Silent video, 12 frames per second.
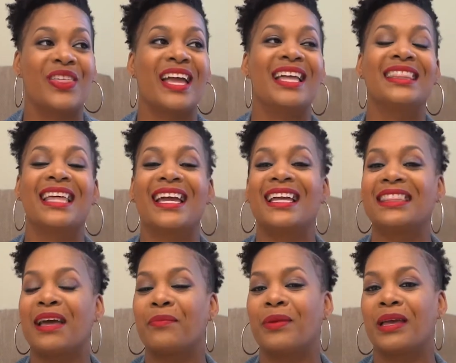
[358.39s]
They laid
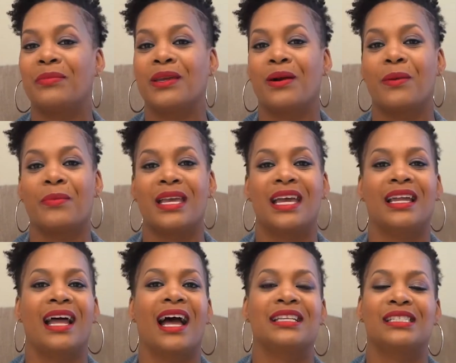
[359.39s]
that baby on me
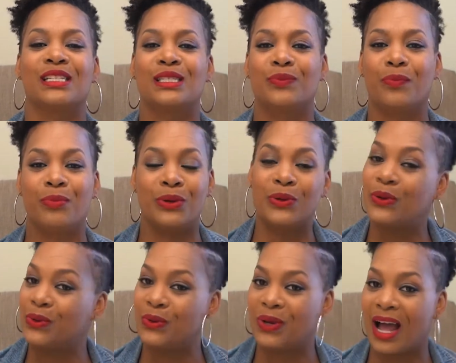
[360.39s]
and I just
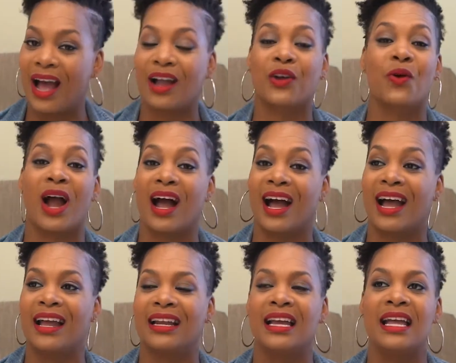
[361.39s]
boo-hooed. I cried.